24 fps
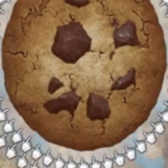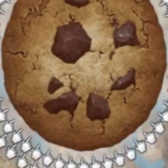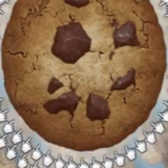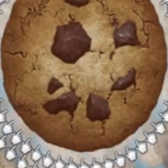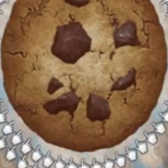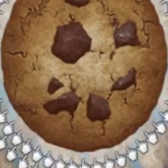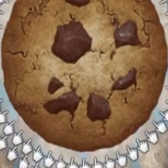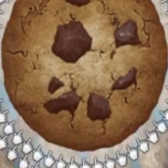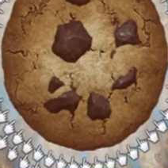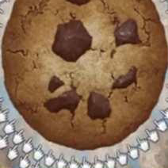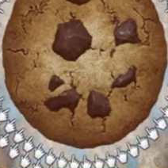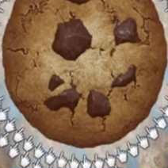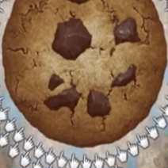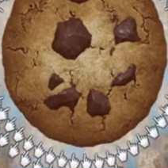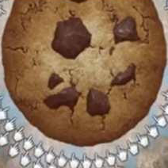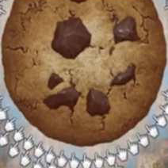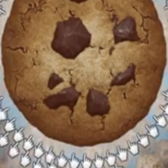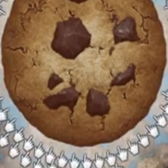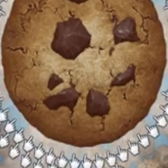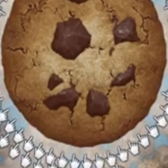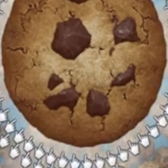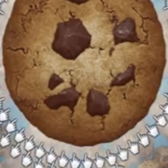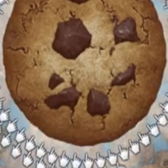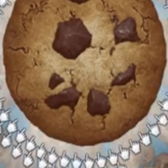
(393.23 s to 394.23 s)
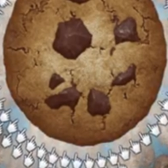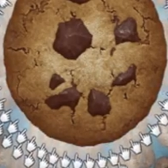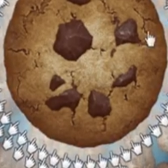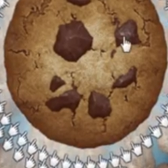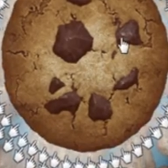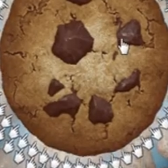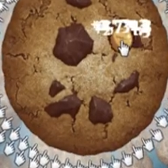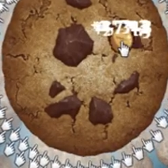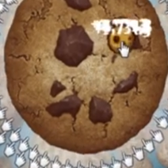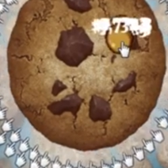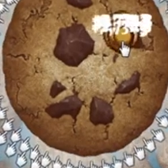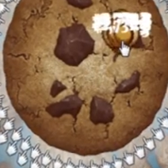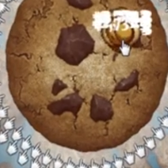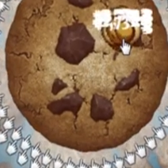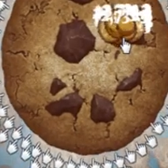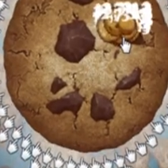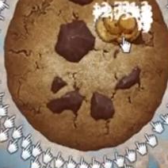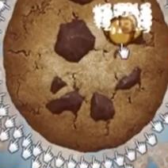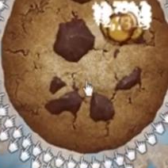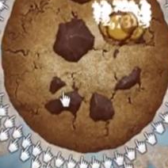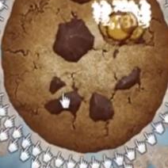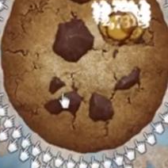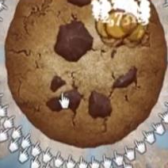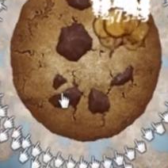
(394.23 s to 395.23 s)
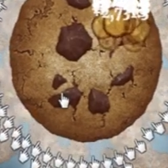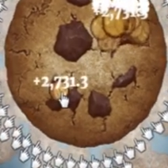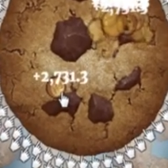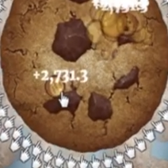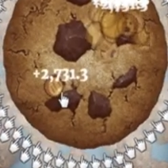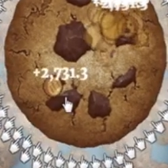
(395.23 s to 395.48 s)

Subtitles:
Nothing is said.